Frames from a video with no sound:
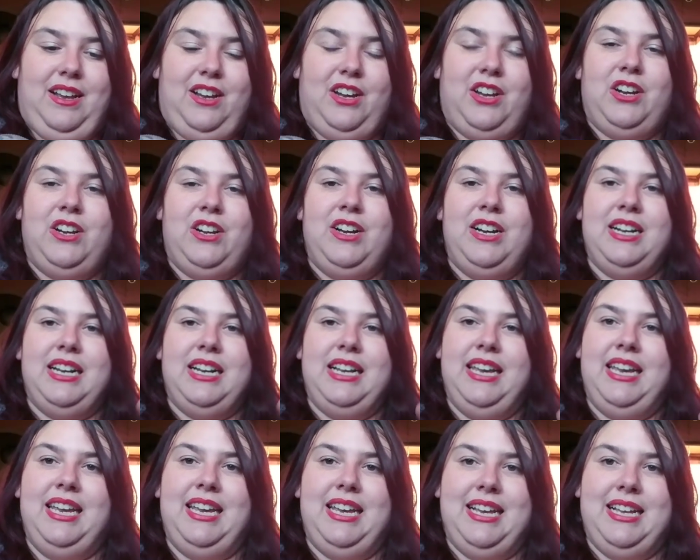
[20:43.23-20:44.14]

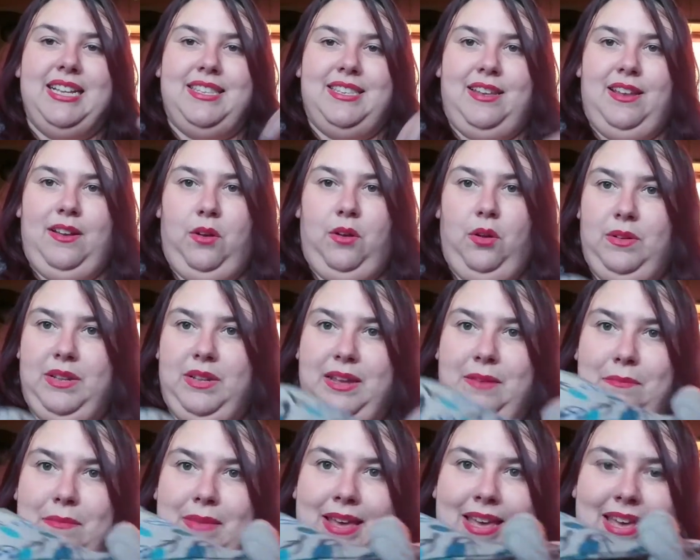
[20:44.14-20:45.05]
currently it's
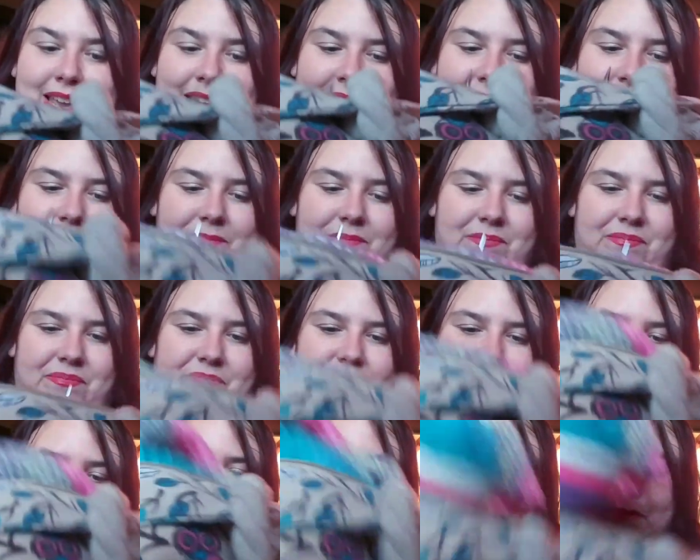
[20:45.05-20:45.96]
holding my
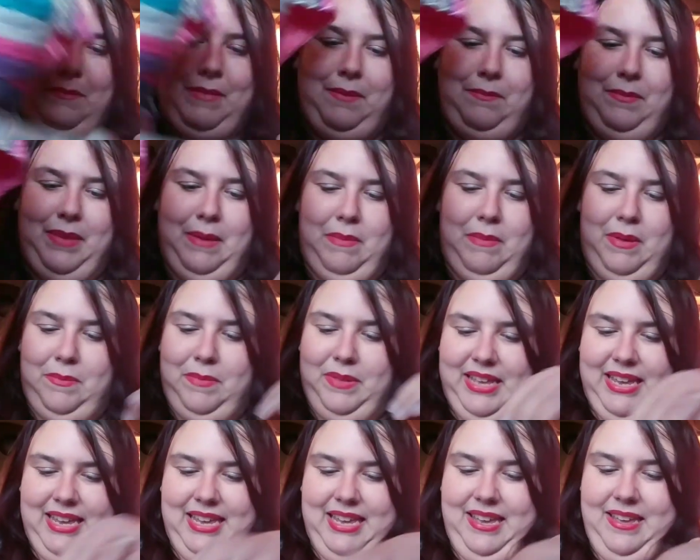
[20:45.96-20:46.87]
baby
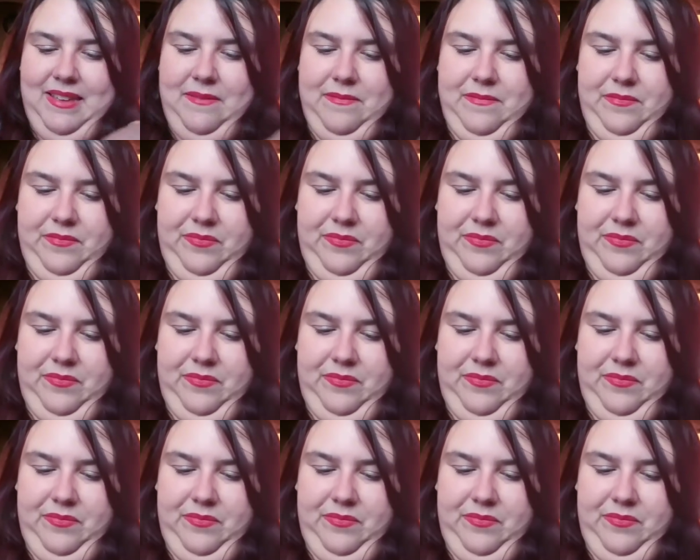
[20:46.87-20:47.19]
blanket